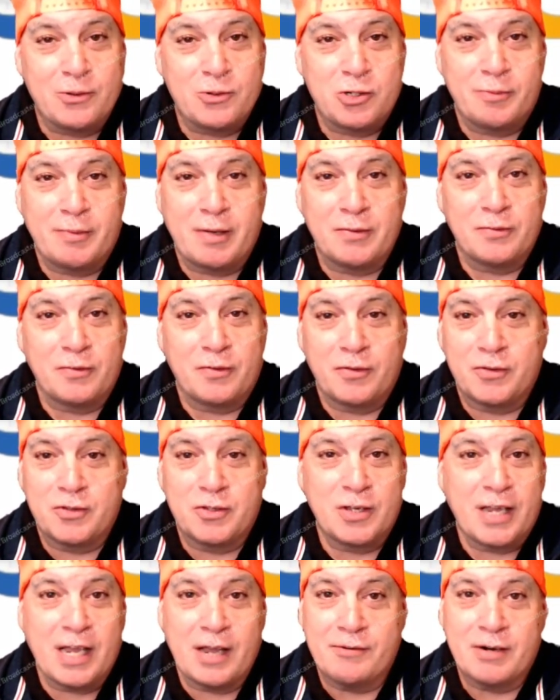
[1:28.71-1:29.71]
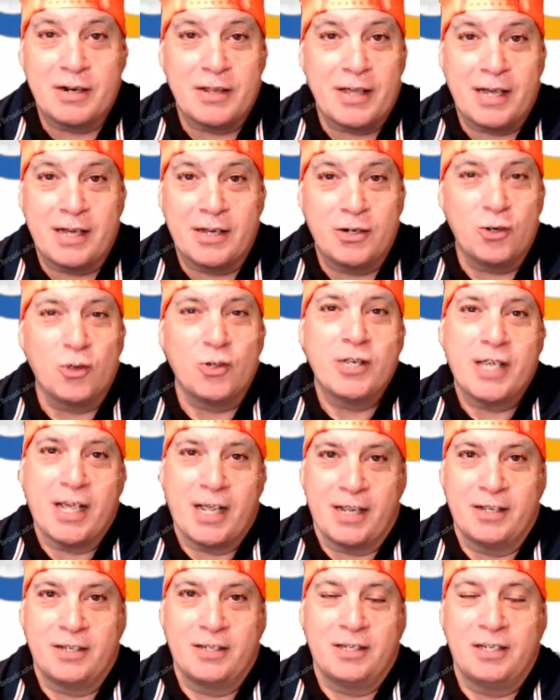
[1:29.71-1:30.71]
pounds a month to get rid of that. Not
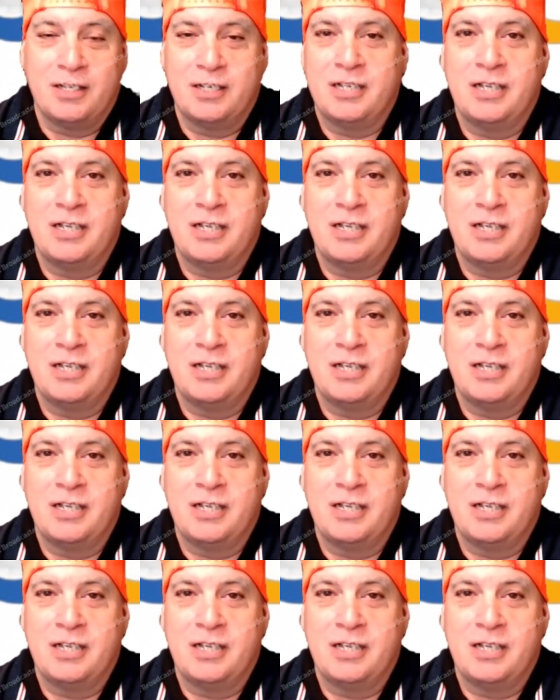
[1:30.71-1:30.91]
yet.